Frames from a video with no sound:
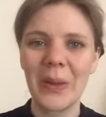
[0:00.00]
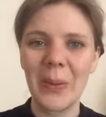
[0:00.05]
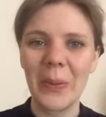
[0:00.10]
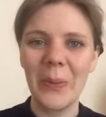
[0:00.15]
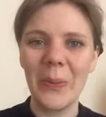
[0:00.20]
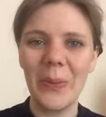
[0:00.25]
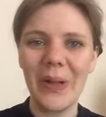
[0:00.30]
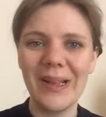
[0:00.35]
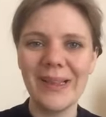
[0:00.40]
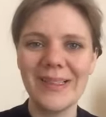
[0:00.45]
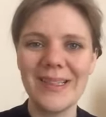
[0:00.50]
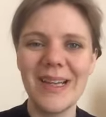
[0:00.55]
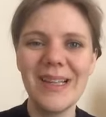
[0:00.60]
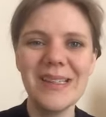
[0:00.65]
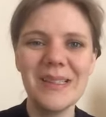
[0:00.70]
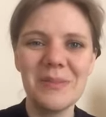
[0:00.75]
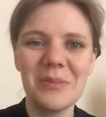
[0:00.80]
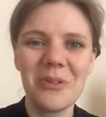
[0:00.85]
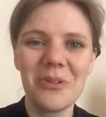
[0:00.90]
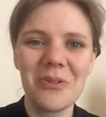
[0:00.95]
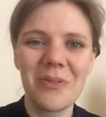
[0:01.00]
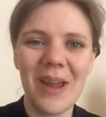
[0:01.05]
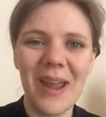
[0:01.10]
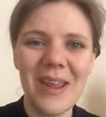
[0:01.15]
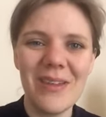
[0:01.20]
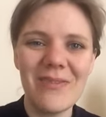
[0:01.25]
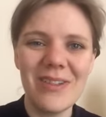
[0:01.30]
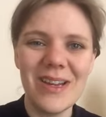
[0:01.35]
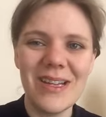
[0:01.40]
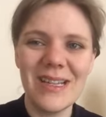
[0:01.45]
Well done, some great
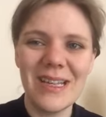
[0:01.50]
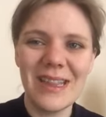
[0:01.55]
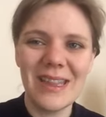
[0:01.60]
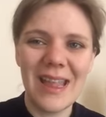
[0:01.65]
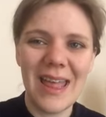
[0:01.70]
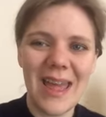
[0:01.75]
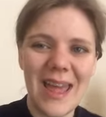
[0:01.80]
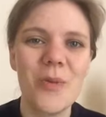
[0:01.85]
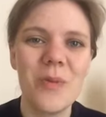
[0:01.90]
reading there.